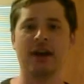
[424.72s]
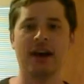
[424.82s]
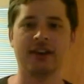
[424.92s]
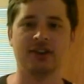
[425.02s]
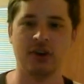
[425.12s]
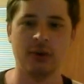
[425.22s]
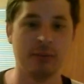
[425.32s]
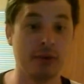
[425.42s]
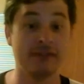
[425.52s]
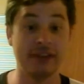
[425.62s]
guys show up.
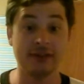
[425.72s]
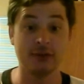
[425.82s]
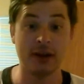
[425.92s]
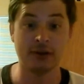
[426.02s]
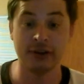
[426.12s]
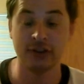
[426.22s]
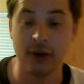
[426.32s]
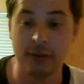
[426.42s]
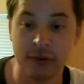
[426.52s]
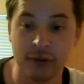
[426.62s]
We'll have Dave Gregory show
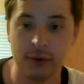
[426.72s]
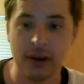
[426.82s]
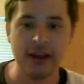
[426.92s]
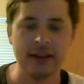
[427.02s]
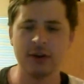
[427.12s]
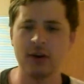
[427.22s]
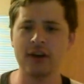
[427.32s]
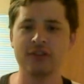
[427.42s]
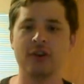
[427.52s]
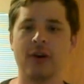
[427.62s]
up, too. They'll
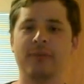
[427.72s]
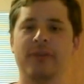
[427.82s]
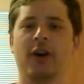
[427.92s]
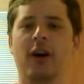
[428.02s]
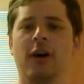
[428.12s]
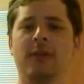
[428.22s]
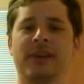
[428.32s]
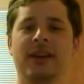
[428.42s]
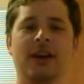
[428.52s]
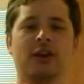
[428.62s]
all show up, and they'll all
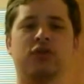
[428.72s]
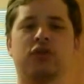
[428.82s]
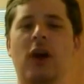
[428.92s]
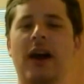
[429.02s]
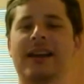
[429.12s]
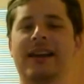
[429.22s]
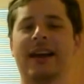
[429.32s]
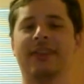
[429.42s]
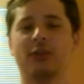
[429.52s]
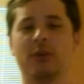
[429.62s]
be crying
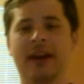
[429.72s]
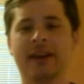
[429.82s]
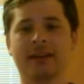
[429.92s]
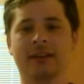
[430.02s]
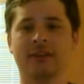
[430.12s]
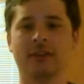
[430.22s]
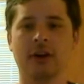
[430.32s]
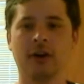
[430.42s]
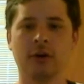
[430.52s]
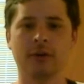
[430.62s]
at the wedding.
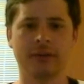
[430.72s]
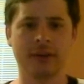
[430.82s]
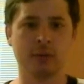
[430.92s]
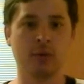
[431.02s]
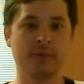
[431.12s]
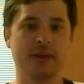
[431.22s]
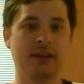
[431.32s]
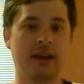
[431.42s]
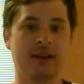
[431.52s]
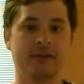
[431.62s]
So there will be a
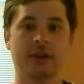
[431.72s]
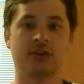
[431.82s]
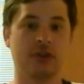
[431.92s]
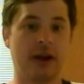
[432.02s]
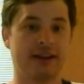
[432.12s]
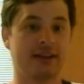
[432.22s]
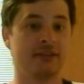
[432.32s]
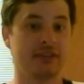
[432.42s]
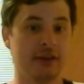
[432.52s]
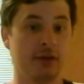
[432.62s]
lot of attractive
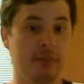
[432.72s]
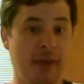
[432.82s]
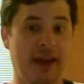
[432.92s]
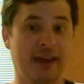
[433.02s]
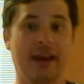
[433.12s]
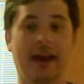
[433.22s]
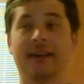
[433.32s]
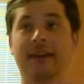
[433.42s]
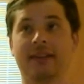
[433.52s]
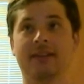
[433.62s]
single men at
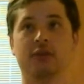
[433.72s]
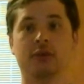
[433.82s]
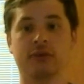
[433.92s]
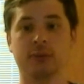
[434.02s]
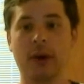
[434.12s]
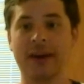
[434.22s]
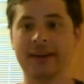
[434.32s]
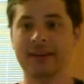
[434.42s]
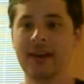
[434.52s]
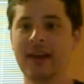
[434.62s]
Nancy Drew's
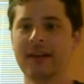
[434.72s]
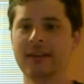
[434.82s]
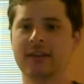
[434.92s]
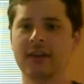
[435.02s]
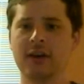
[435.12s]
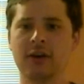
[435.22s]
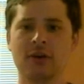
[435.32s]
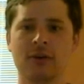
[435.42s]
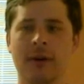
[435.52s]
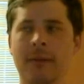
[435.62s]
wedding.
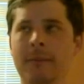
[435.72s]
So